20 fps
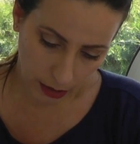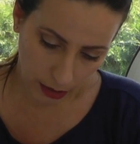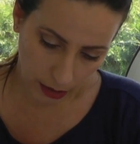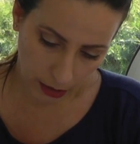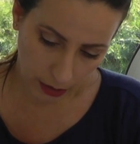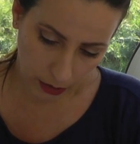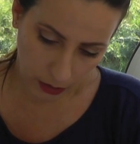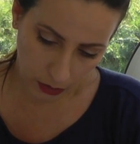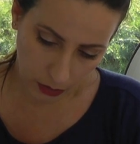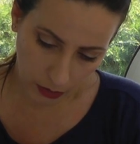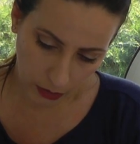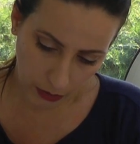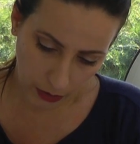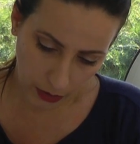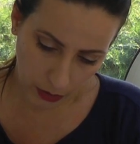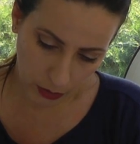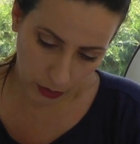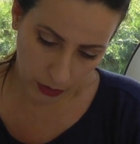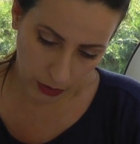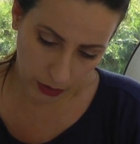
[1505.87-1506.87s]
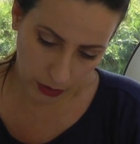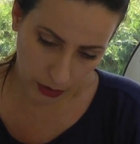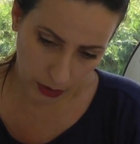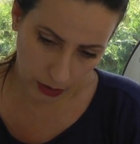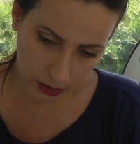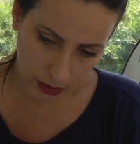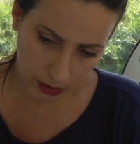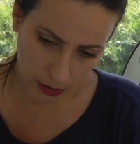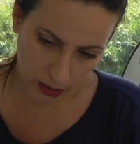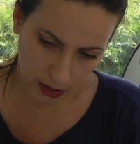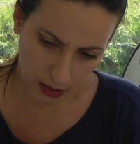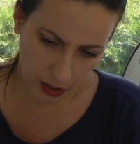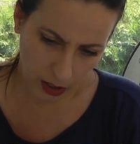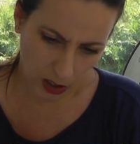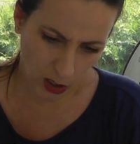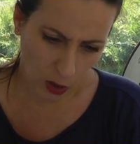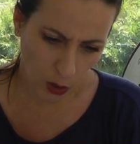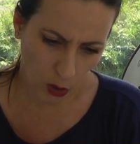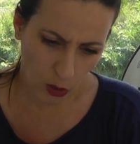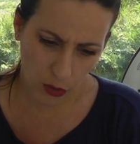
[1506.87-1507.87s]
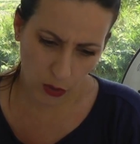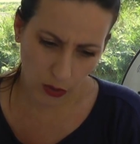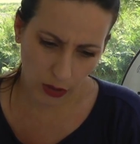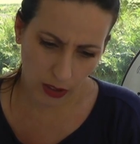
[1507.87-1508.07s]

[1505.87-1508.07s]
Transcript: I don't know if it was also